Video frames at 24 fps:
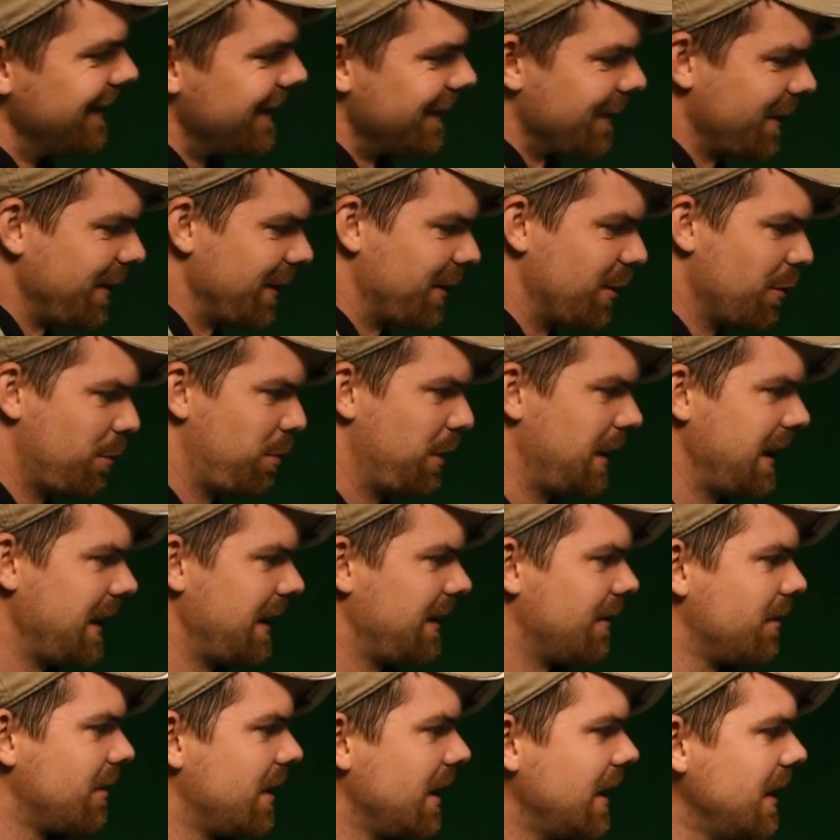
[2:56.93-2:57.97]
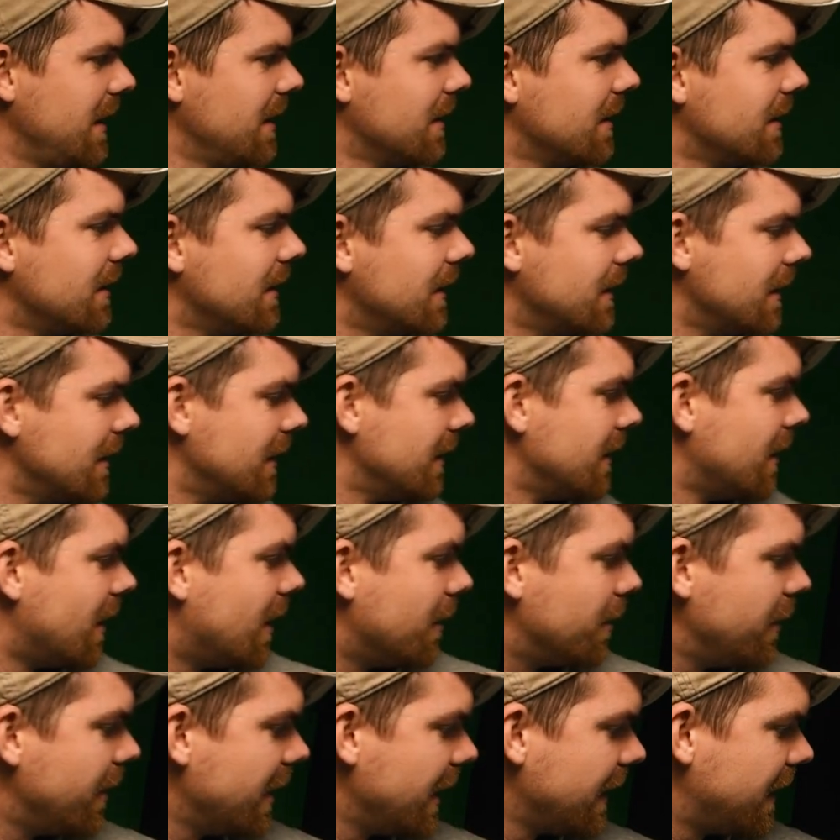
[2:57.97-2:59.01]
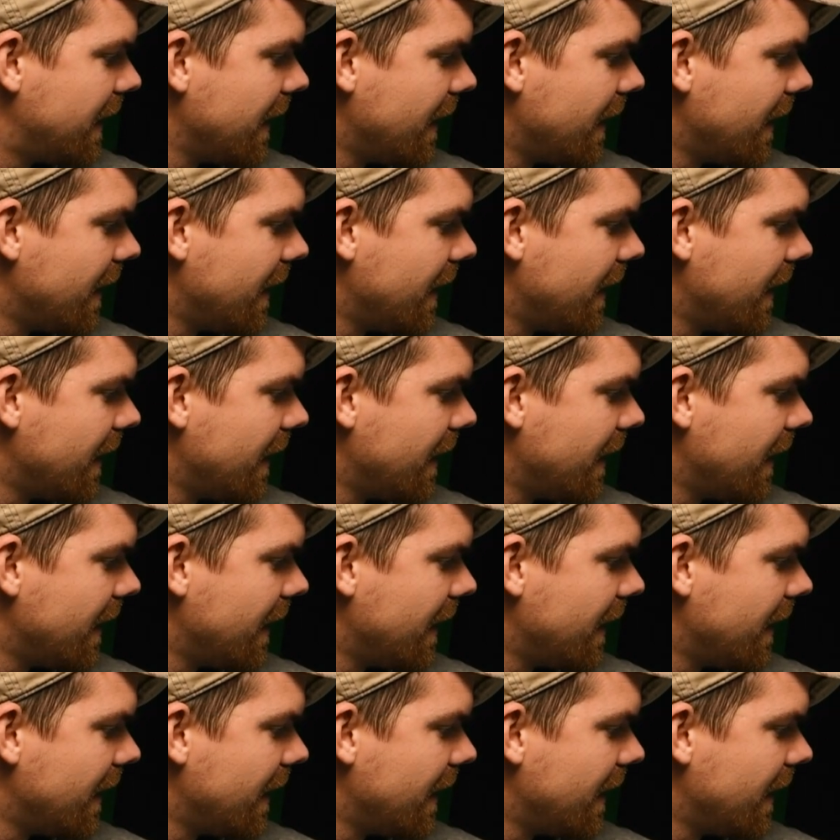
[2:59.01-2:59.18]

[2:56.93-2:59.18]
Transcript: Alright, go play, okay? I'll be right